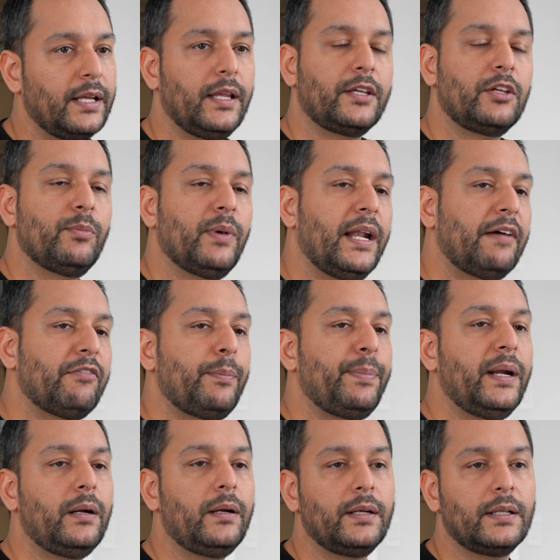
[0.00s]
Like, you might have a
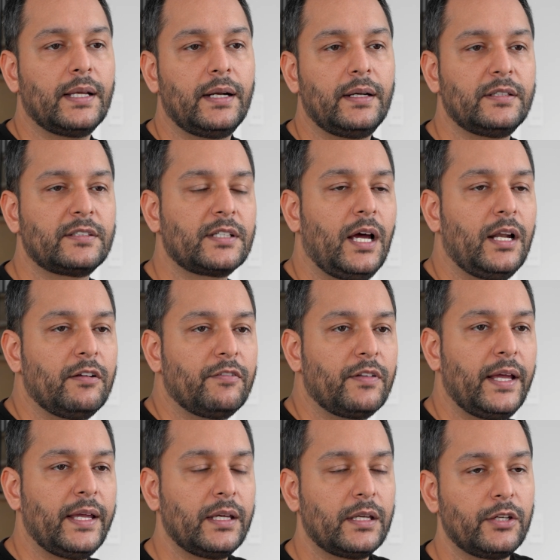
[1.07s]
parent that is kind of
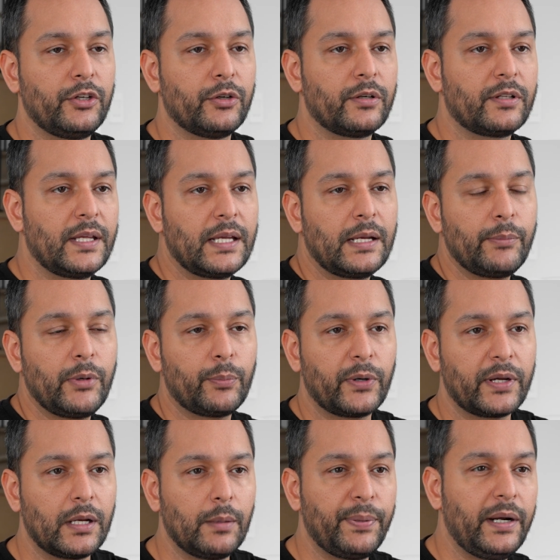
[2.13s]
like, you're thinking about
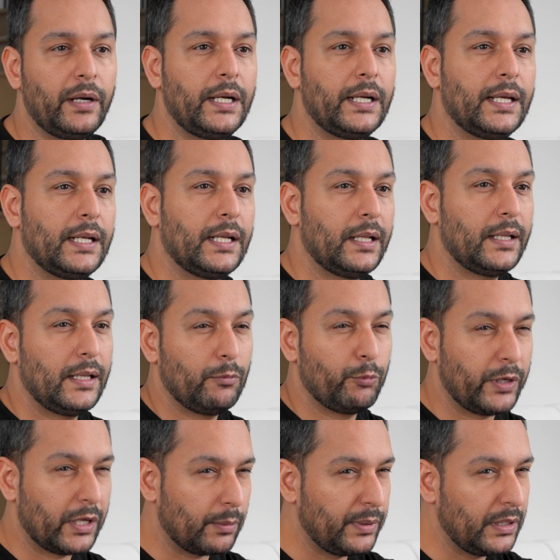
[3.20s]
bringing a parent in, and then
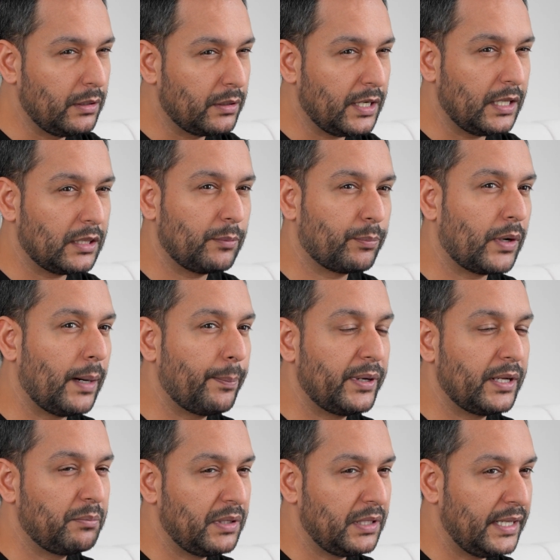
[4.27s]
we could be looking at the
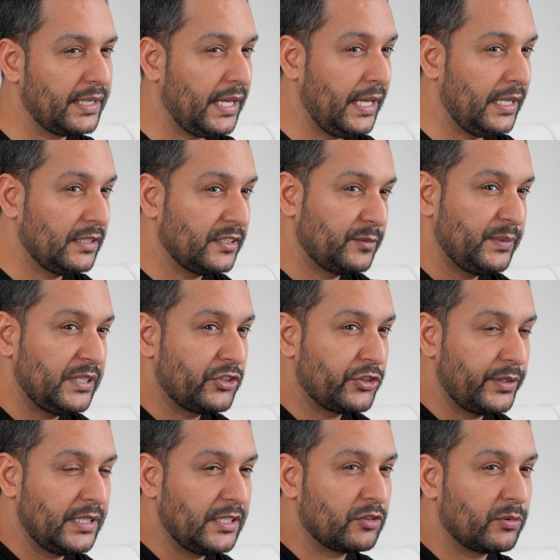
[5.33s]
property and be like, hey, this meets
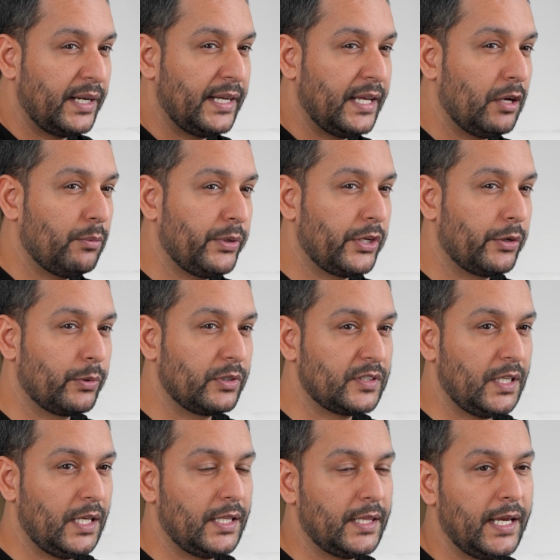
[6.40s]
your needs right now, but you were
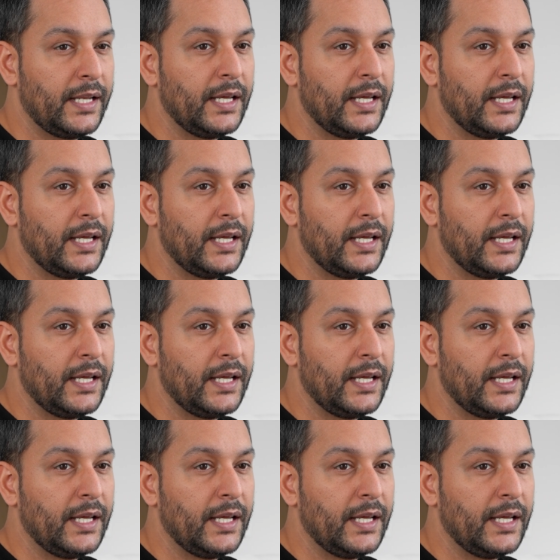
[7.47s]
saying that